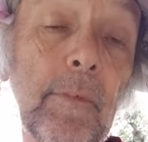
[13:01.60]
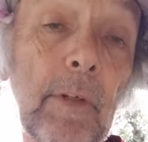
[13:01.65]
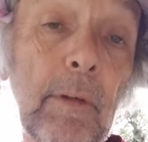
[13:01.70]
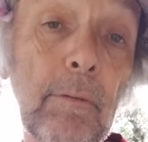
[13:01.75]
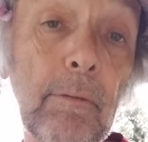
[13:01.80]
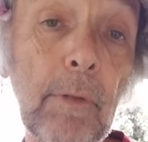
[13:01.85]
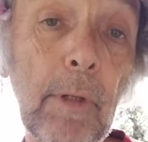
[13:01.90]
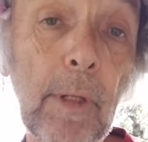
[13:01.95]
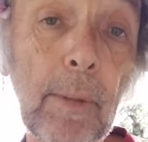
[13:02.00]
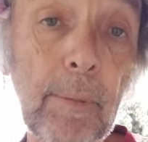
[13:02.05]

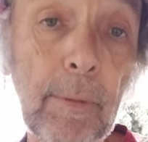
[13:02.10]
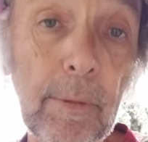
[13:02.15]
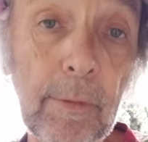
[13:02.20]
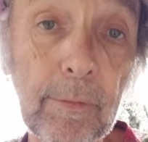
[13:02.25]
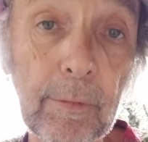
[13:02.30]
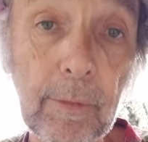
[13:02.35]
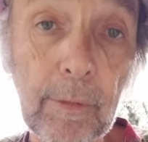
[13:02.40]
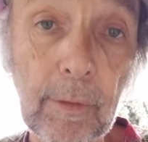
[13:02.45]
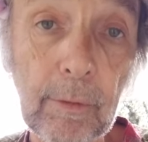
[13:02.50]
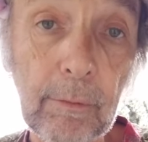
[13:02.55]

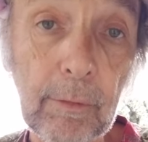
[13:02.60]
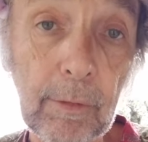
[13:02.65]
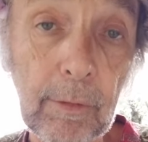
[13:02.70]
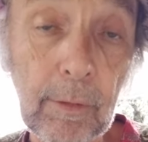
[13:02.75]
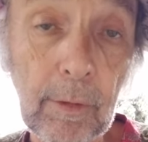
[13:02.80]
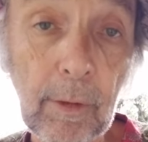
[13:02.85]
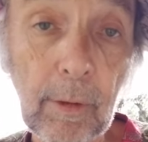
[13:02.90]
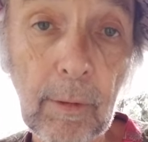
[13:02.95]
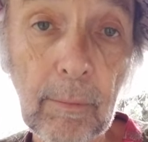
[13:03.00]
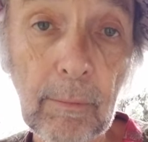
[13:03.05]
Robbie's always
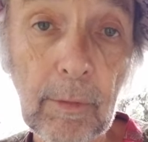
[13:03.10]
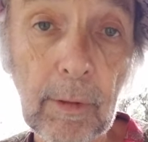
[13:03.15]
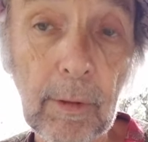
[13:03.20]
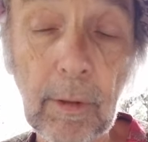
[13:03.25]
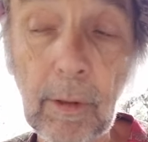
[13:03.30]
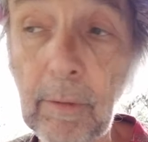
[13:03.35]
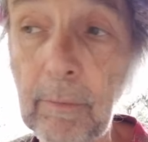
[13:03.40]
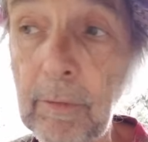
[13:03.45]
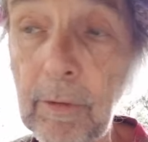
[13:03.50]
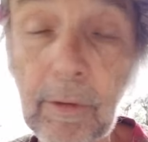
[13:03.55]
got me
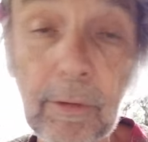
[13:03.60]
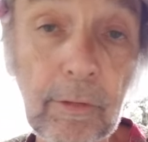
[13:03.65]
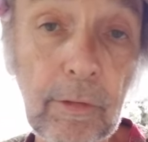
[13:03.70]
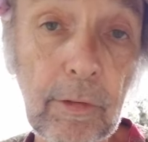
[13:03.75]
covered, and